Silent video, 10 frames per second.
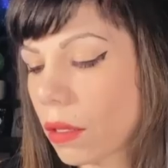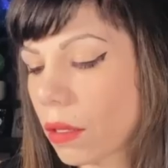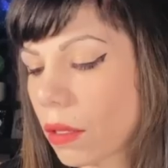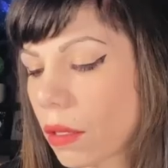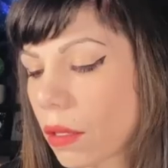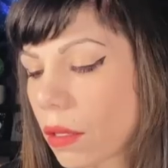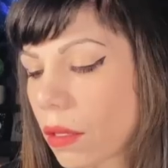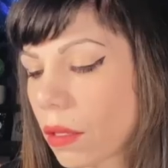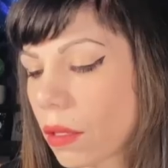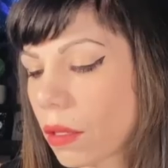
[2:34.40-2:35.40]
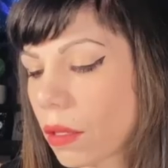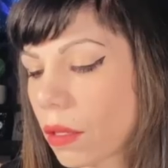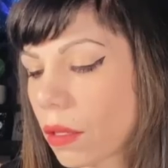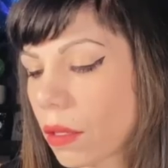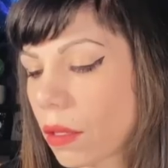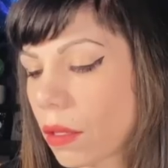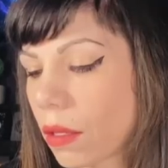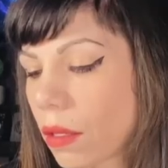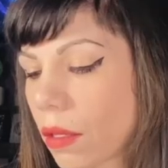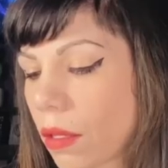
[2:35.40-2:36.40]

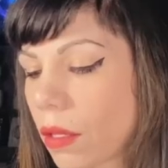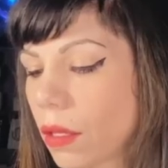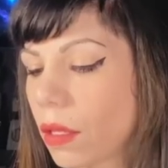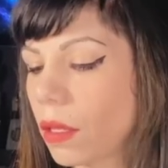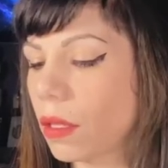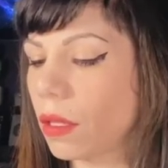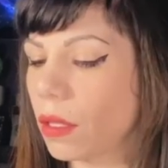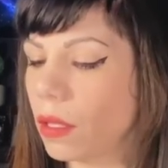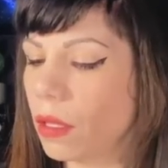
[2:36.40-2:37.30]
[no speech]